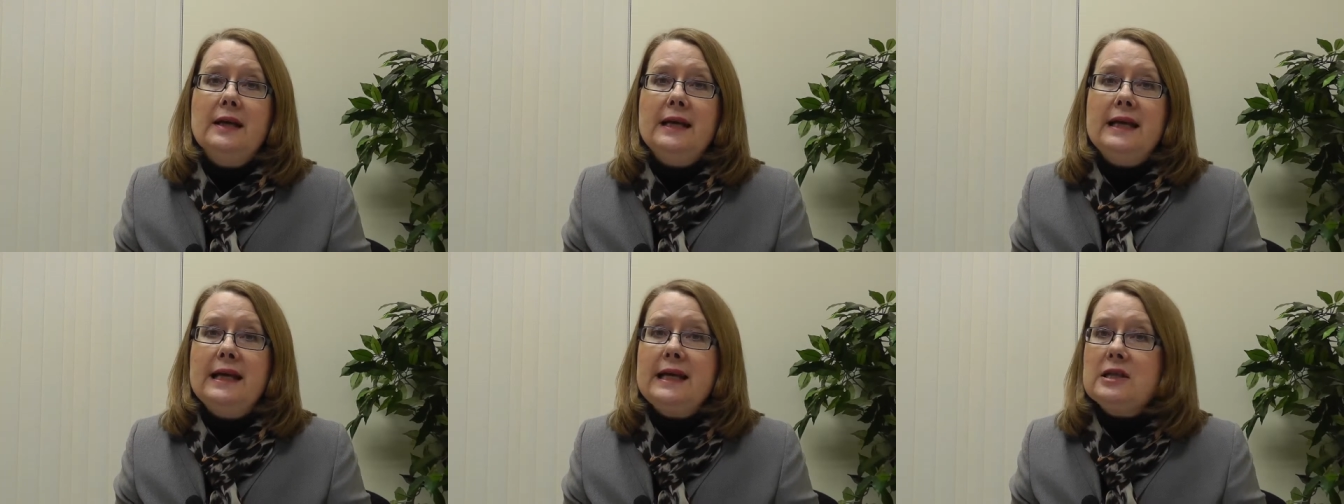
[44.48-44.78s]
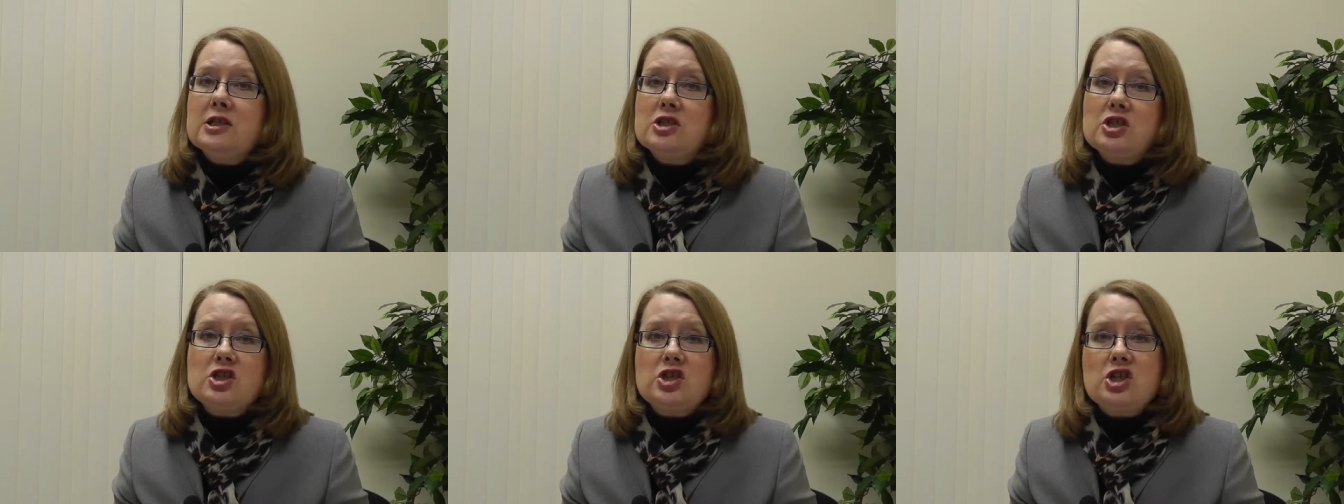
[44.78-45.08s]

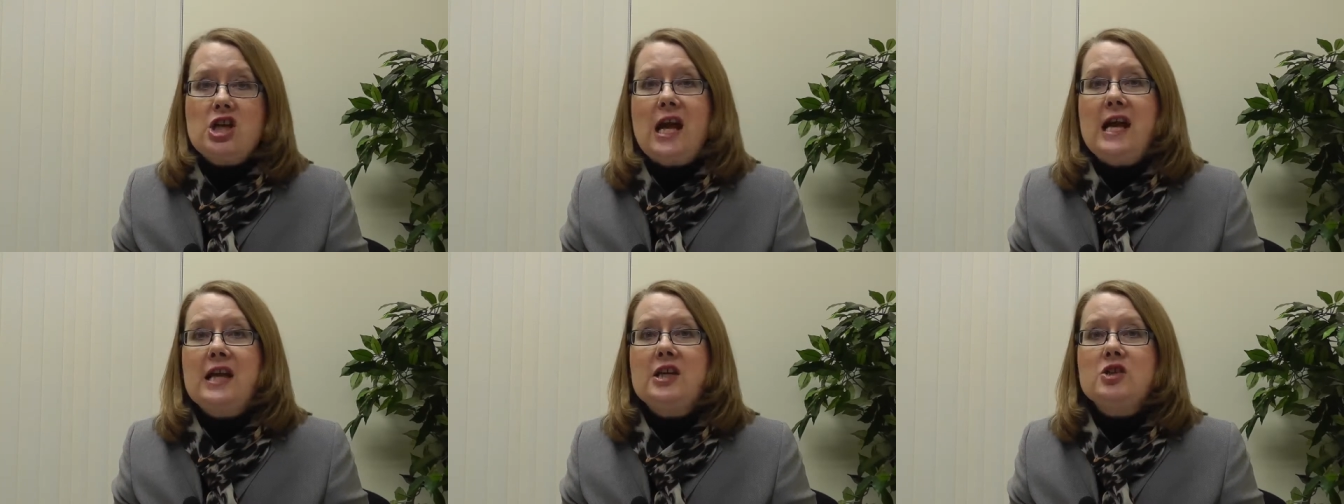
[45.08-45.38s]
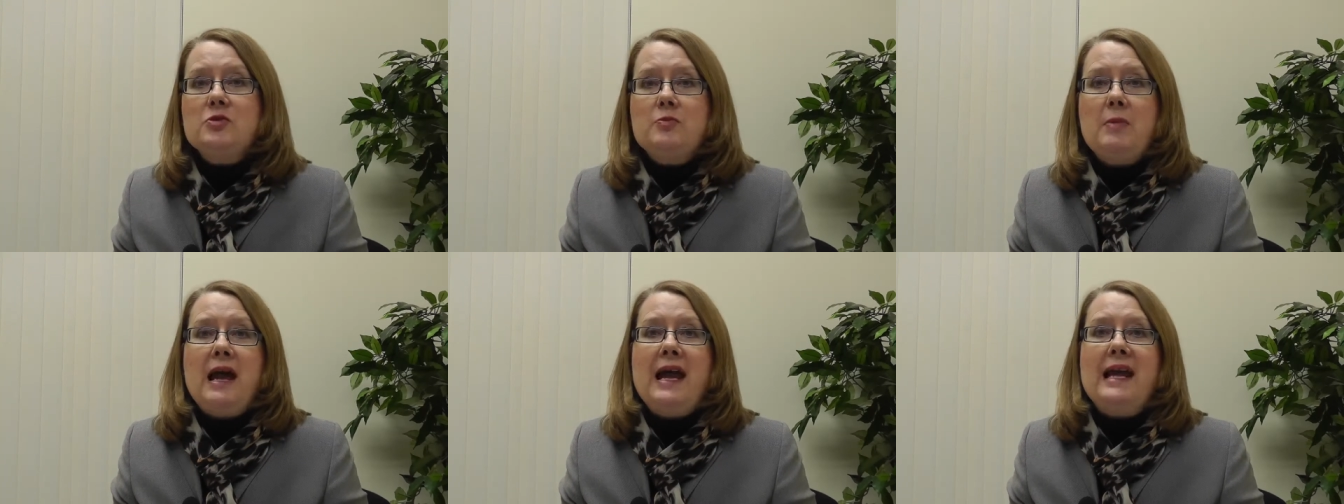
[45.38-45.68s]
Each
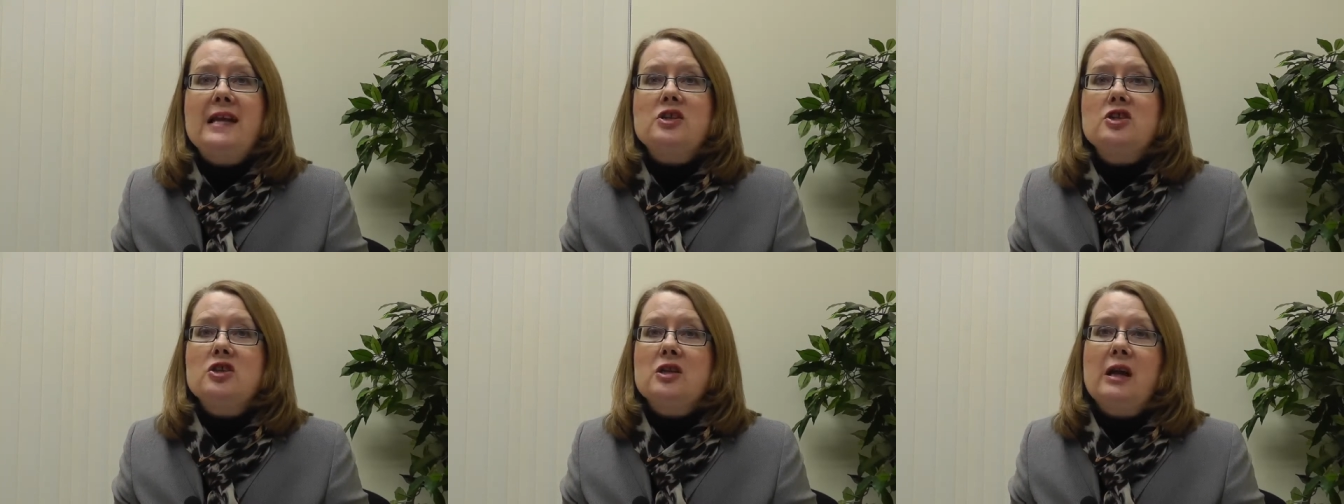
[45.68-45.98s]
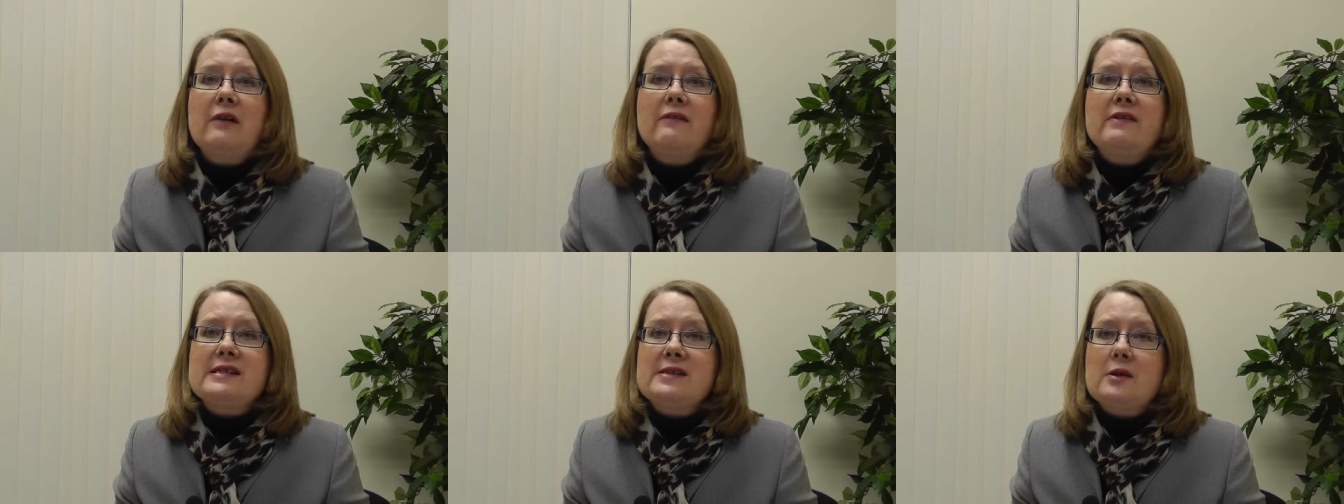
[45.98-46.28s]
change made should
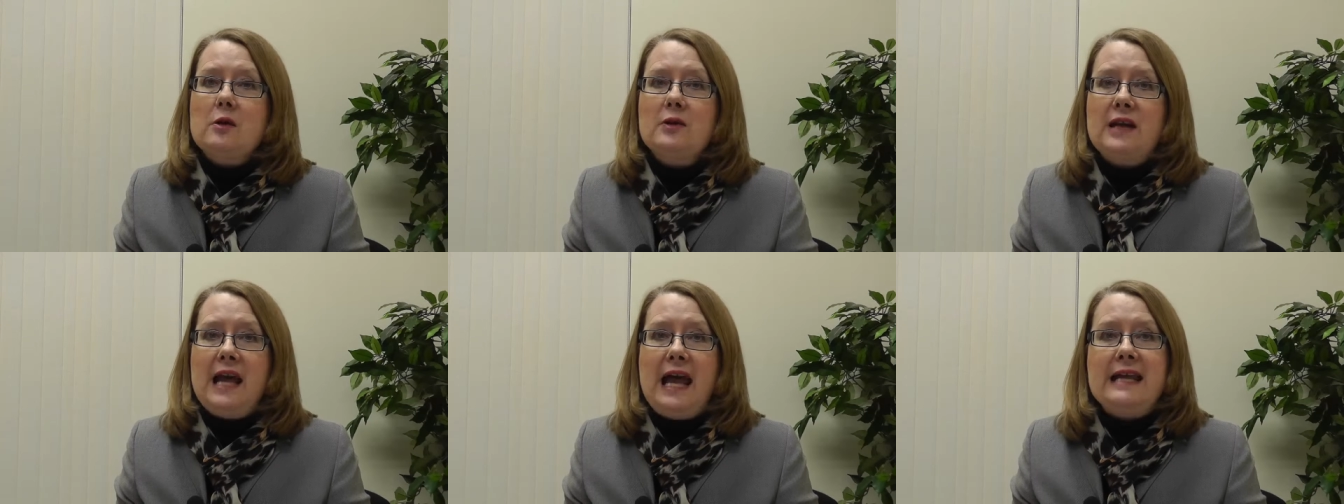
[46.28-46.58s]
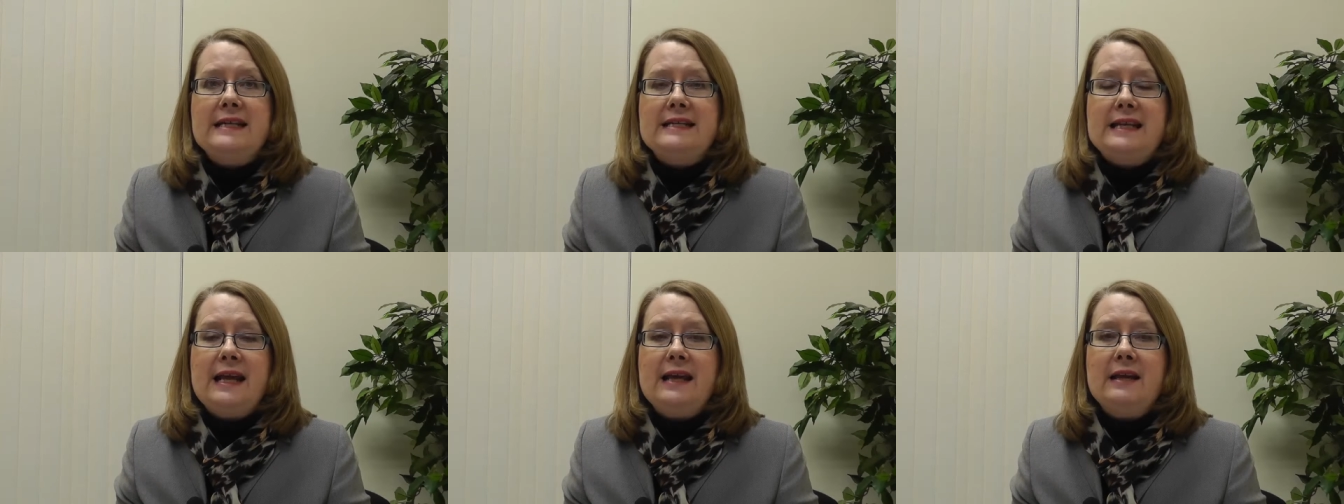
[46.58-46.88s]
have its own
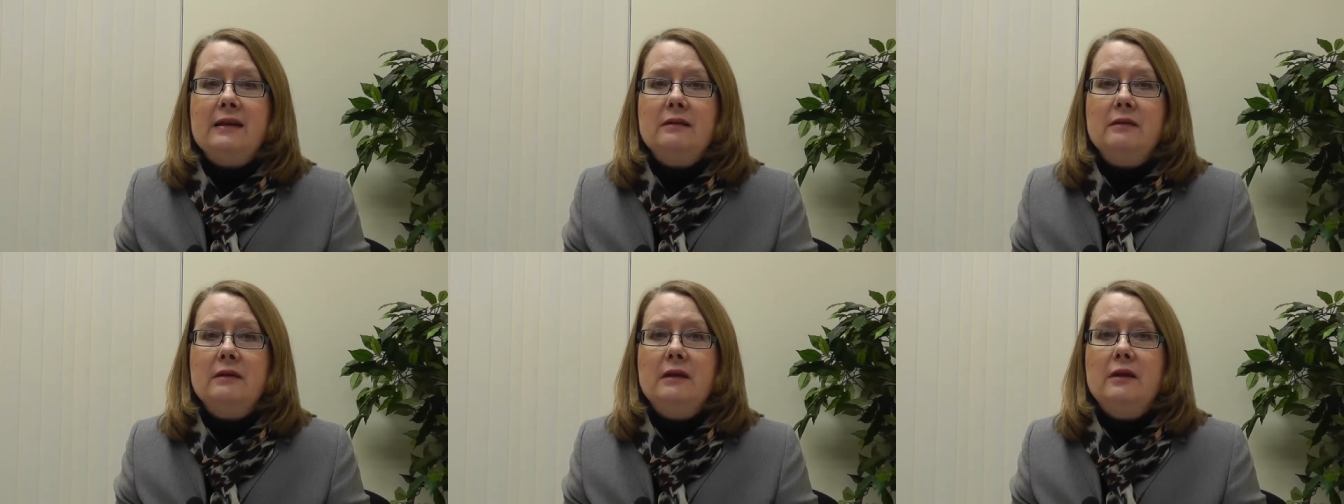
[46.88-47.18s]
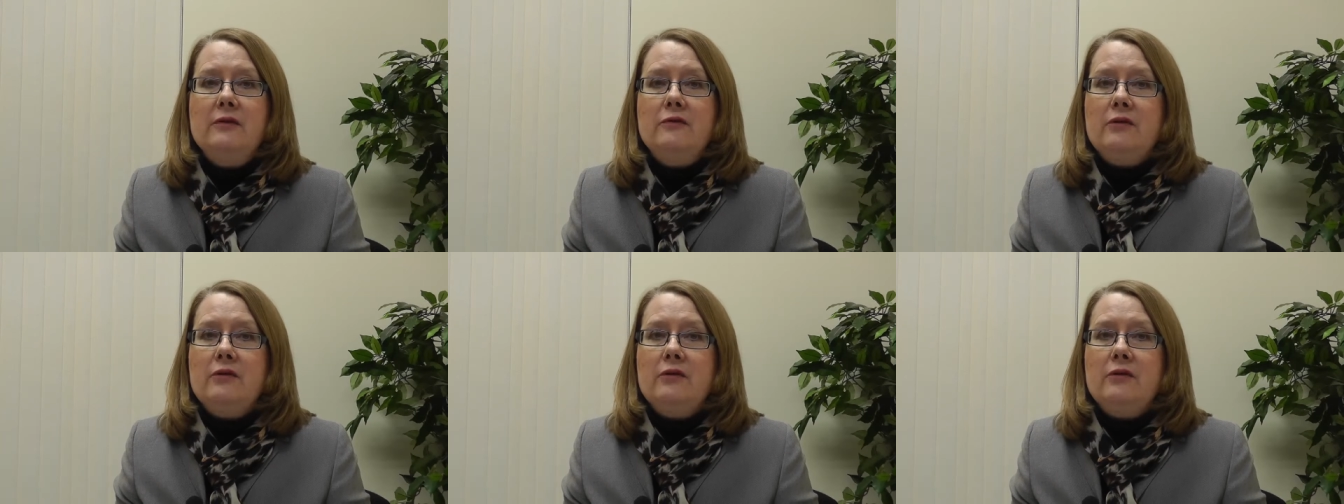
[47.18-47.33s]
heading,